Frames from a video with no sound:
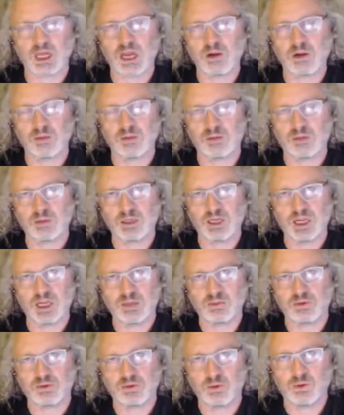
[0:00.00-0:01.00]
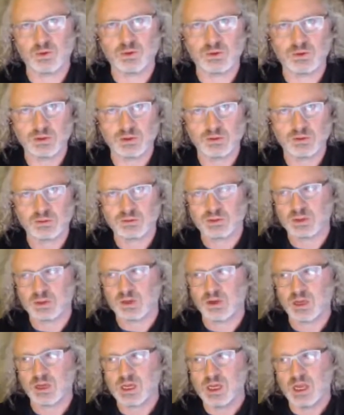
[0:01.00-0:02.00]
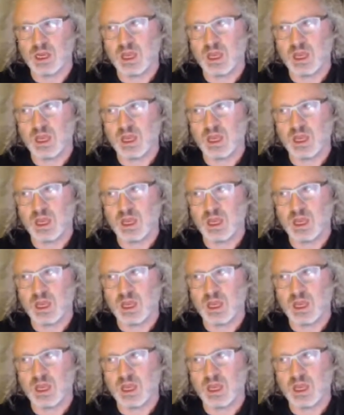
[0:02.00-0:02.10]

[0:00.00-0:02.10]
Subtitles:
can't remember the name of the author, I'm sorry,